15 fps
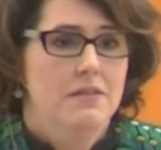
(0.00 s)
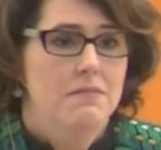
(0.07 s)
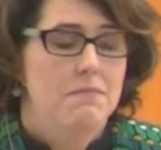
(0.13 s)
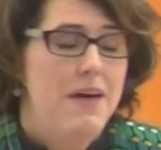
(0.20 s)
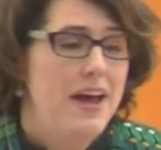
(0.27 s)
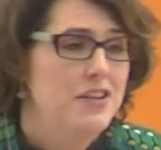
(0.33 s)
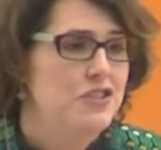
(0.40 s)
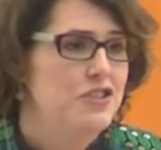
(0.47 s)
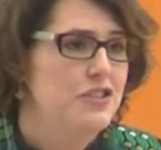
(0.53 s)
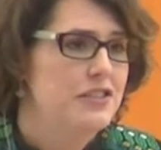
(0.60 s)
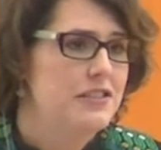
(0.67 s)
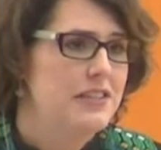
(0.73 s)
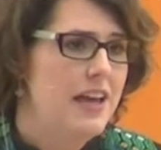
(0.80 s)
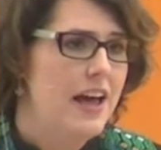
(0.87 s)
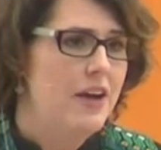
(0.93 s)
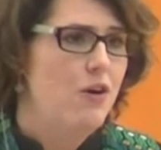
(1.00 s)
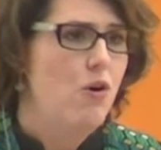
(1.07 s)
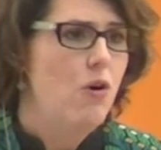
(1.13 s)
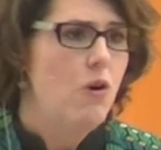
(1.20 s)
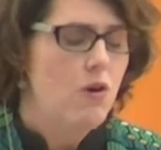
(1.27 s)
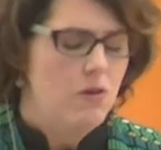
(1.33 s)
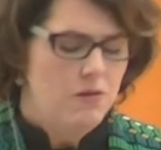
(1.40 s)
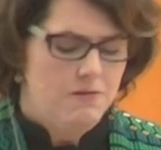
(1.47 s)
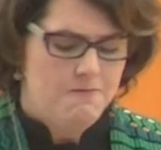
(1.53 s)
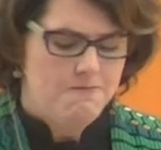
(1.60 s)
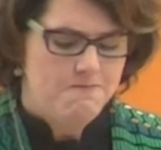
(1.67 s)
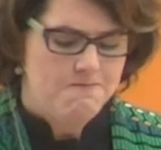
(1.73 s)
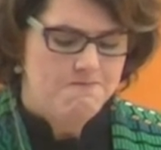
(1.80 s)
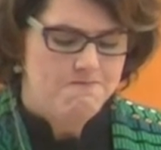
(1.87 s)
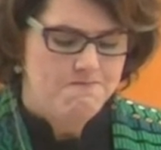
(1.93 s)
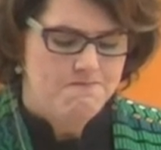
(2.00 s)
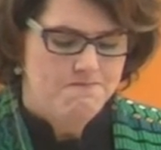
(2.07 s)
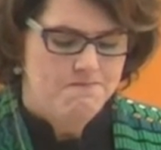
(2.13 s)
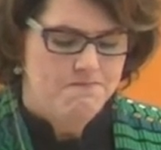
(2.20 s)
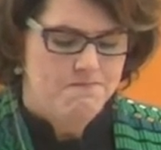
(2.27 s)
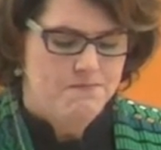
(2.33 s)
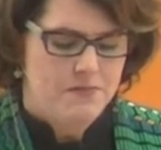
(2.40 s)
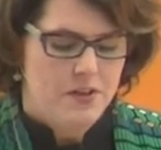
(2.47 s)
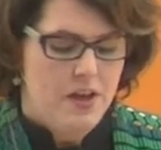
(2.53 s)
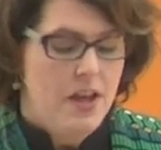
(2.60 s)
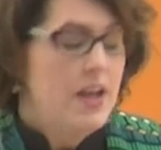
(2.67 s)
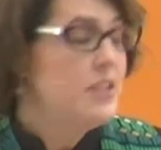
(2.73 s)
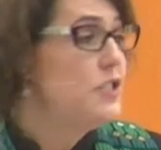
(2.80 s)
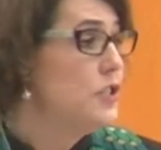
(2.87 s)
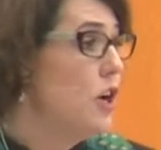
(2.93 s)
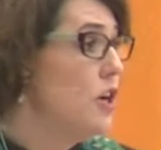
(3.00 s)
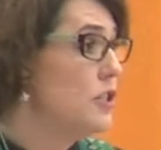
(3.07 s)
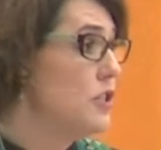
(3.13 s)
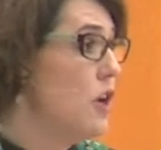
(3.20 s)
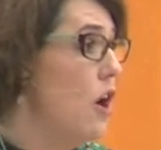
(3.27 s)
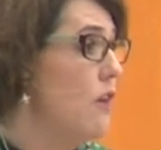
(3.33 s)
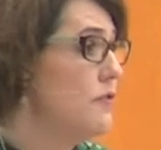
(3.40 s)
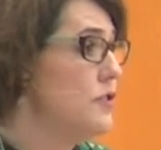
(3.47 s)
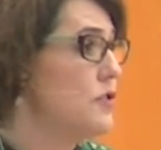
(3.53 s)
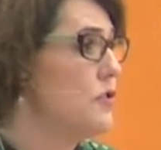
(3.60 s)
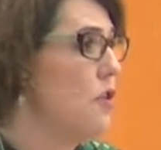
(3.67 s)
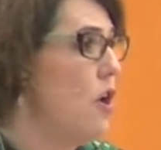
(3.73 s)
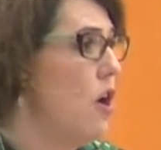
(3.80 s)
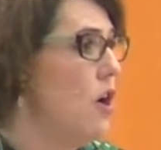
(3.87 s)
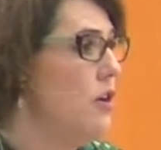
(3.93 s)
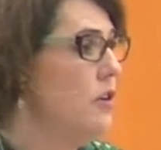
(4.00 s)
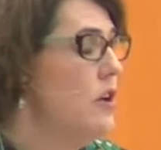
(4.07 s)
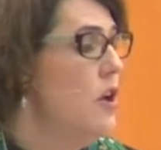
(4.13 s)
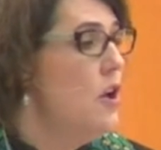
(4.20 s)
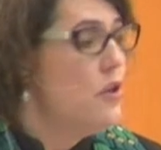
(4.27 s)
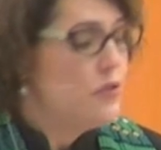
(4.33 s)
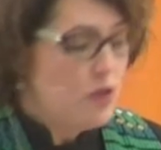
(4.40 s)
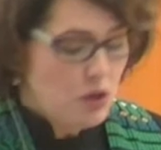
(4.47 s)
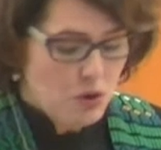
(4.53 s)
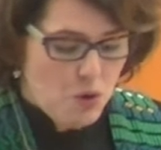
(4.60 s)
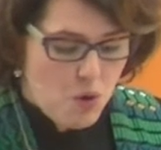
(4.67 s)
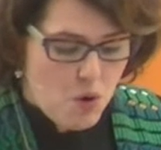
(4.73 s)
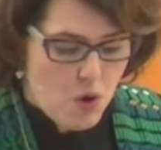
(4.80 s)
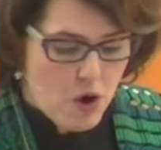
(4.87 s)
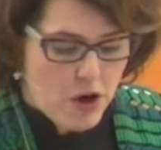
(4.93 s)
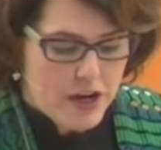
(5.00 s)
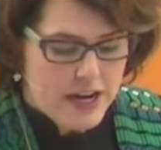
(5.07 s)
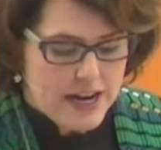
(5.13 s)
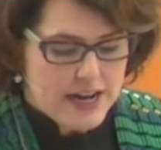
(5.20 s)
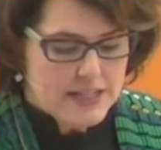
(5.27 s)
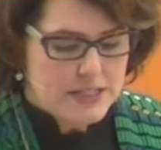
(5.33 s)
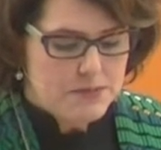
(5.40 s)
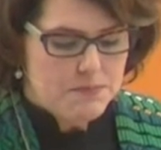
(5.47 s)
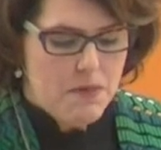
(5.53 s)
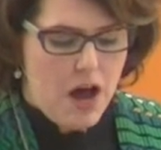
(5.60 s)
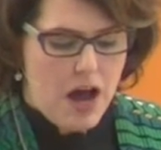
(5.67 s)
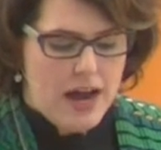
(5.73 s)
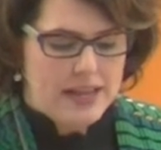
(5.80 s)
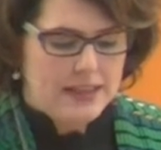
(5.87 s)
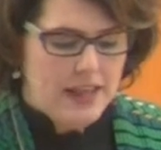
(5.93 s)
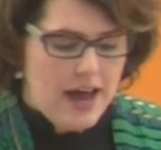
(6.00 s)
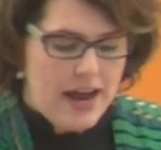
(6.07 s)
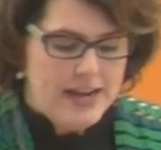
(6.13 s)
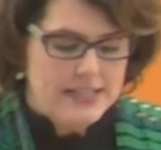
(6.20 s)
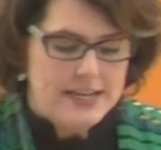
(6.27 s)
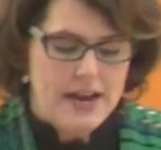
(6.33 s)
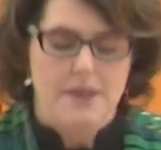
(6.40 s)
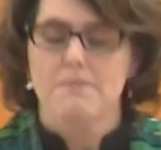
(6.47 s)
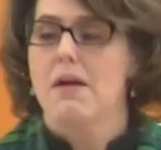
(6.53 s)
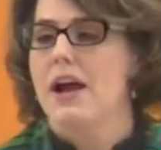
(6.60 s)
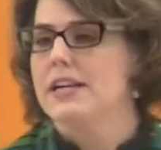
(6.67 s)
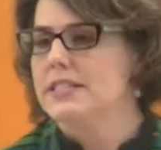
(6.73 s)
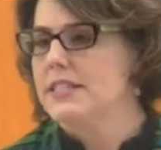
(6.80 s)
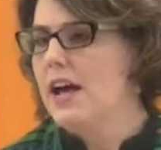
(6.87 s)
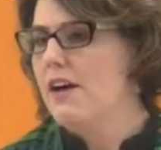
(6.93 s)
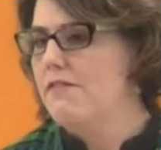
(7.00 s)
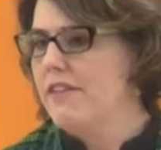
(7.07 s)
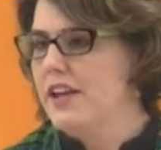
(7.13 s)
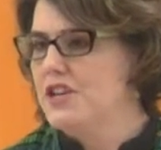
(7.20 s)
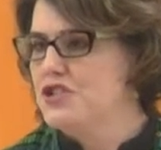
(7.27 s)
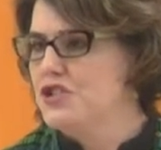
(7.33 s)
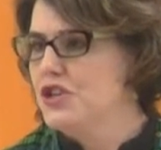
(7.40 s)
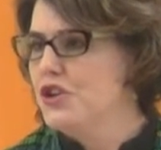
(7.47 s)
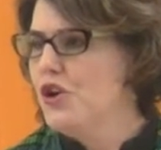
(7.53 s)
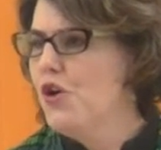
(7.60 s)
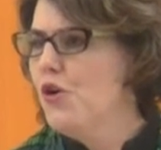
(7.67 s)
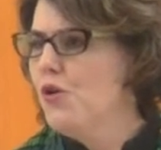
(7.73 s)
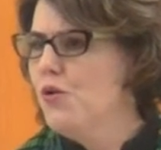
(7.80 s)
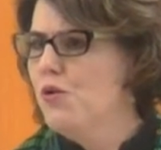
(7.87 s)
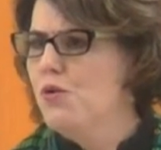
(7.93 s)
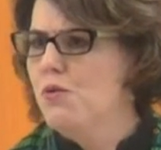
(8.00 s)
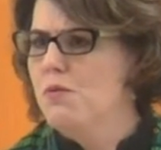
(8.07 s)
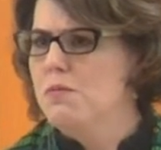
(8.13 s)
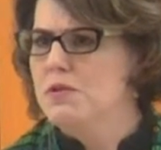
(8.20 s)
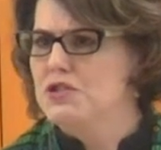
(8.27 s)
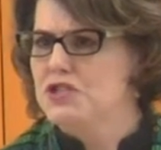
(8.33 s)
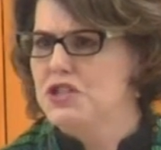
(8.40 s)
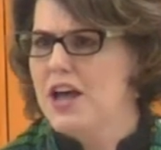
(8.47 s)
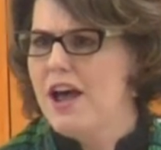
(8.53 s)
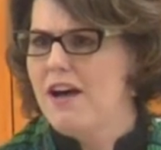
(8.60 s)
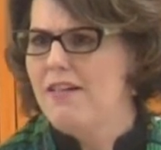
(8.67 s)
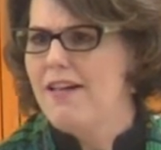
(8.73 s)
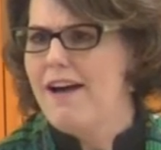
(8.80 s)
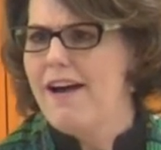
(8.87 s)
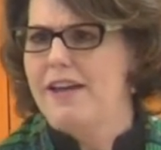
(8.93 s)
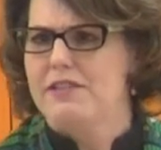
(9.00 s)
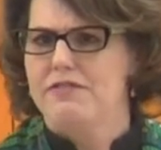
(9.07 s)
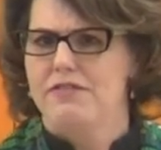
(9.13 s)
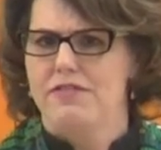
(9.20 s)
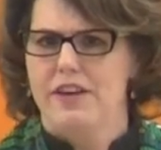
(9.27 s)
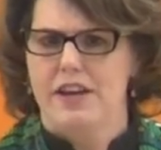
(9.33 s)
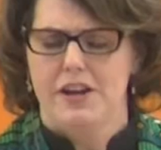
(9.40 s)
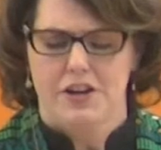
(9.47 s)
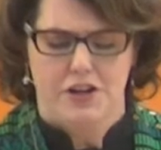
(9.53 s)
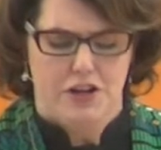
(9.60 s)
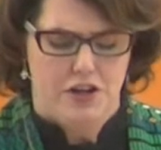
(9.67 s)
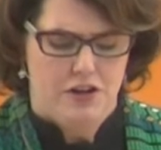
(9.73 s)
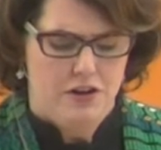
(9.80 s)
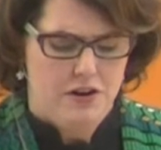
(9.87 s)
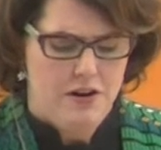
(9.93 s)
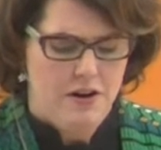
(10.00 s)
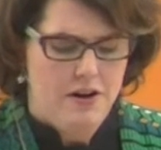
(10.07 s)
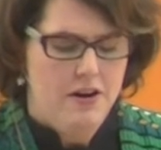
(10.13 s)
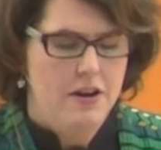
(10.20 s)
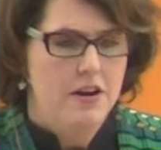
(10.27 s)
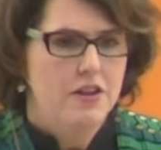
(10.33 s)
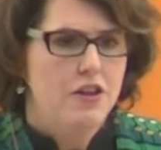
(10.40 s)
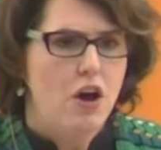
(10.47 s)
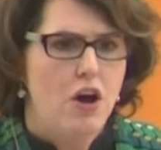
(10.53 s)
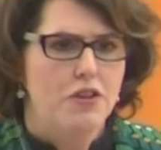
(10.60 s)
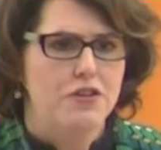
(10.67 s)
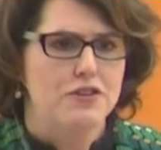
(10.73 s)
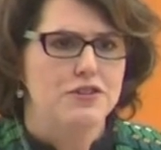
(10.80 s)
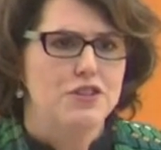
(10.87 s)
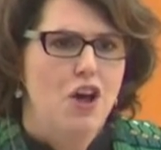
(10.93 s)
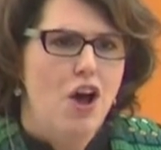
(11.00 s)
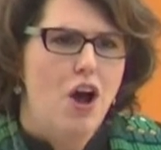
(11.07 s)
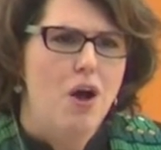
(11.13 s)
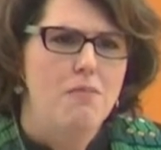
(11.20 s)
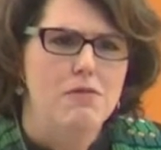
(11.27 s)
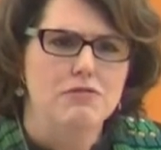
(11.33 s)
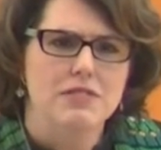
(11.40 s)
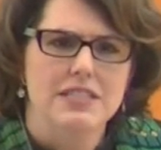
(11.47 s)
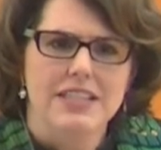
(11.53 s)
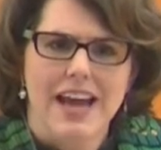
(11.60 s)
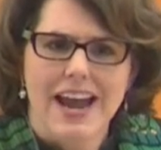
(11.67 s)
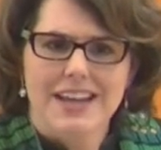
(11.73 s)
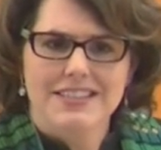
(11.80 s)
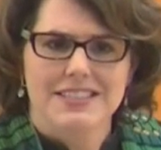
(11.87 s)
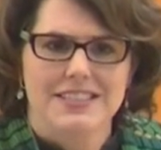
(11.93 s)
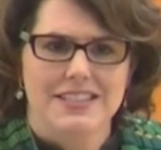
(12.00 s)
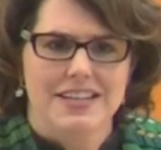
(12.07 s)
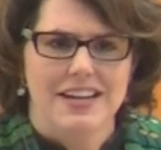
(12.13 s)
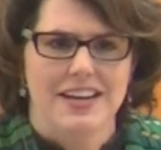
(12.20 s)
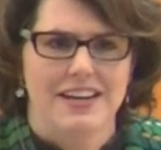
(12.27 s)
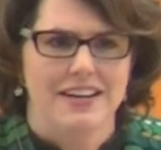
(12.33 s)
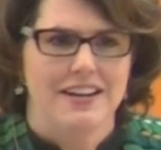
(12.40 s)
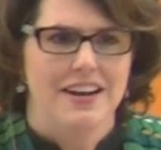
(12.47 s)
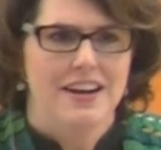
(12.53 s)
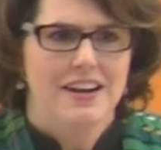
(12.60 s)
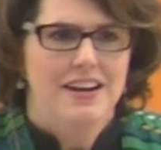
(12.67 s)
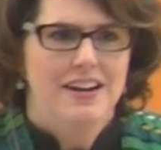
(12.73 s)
matches at all. It starts off strong. The Lord is my light and my salvation. Whom shall I fear? The author's almost testing